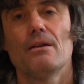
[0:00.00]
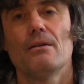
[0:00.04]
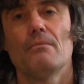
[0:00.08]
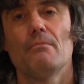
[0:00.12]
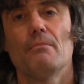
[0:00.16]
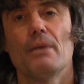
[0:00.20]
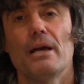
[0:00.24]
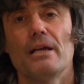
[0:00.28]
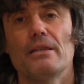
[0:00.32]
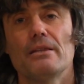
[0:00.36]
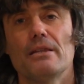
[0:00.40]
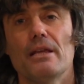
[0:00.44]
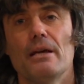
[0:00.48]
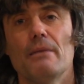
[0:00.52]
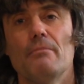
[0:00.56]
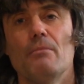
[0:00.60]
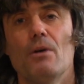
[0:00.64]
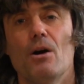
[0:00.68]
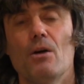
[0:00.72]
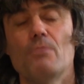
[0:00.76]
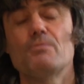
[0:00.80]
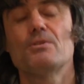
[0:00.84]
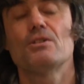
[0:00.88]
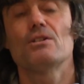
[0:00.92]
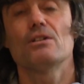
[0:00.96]
make them
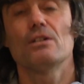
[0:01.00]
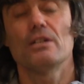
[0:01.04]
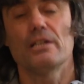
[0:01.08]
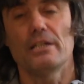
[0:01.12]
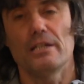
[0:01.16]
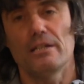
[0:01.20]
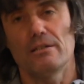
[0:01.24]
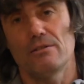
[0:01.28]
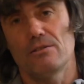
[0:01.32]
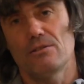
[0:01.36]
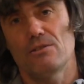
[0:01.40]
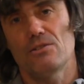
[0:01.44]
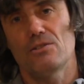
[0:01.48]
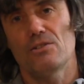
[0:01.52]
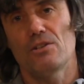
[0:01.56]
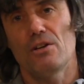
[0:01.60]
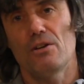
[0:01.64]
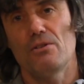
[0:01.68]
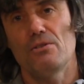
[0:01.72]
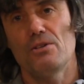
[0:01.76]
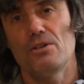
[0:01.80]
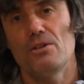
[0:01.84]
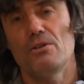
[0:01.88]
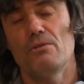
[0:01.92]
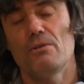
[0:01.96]
obsolete, so
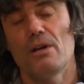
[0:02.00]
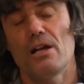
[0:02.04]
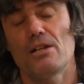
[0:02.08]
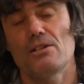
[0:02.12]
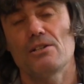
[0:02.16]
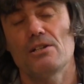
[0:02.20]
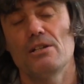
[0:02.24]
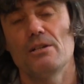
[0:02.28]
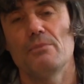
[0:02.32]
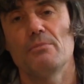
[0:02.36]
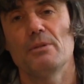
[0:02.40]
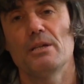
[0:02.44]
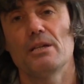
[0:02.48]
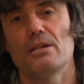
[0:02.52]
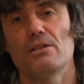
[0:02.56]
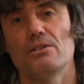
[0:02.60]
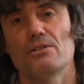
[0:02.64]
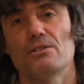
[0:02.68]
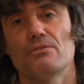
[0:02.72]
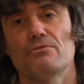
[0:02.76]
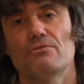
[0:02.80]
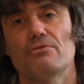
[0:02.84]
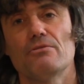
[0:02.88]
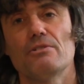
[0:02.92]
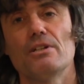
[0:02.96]
you actually begin
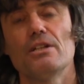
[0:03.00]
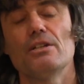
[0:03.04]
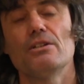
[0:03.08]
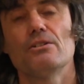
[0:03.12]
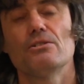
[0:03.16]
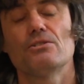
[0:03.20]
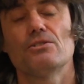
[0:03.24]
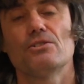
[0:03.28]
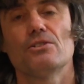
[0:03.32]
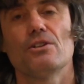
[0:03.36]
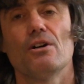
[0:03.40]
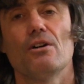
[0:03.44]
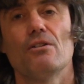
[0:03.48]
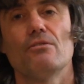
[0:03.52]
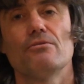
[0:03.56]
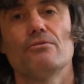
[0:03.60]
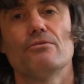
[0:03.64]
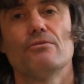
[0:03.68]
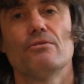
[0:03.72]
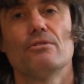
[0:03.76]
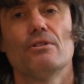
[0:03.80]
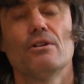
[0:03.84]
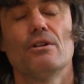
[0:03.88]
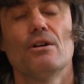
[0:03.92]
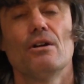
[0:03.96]
to free
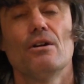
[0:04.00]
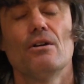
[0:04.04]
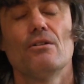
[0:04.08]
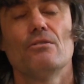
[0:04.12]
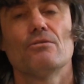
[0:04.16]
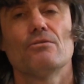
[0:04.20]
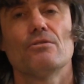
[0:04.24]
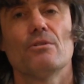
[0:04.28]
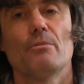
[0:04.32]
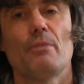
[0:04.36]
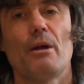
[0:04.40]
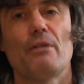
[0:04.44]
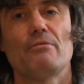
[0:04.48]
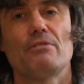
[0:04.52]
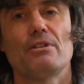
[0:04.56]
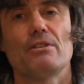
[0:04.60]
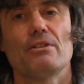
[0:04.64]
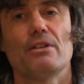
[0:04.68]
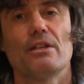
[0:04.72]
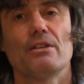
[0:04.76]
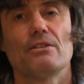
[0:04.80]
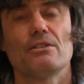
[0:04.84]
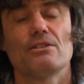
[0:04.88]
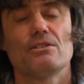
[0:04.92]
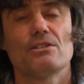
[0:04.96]
yourself from
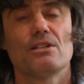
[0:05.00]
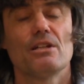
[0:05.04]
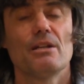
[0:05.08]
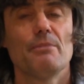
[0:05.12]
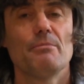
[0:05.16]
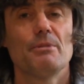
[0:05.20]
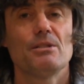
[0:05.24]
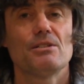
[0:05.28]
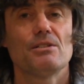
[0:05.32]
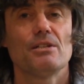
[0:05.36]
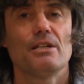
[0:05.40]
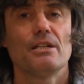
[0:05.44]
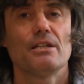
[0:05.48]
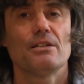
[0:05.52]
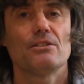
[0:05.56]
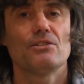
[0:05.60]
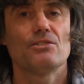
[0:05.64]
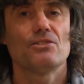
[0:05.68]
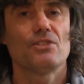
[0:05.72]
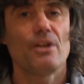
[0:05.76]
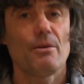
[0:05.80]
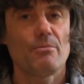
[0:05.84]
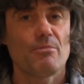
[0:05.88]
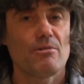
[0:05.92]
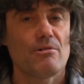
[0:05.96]
everything that's limiting and
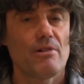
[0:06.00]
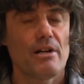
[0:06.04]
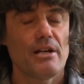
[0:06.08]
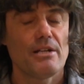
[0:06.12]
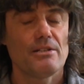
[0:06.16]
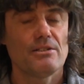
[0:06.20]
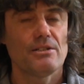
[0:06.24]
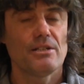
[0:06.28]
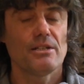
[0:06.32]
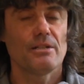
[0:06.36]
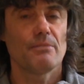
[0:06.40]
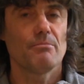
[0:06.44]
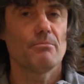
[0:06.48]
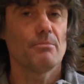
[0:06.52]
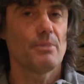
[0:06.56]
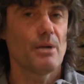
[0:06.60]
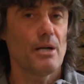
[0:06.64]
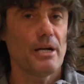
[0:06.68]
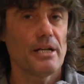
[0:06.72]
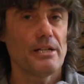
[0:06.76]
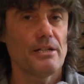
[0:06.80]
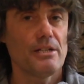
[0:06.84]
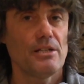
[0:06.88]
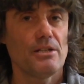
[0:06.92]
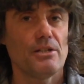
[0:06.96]
separating and
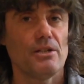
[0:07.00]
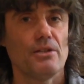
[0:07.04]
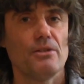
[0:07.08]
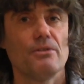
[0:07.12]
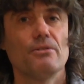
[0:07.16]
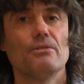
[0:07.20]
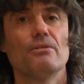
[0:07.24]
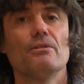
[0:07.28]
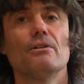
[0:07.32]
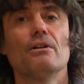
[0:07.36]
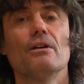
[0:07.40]
binding you,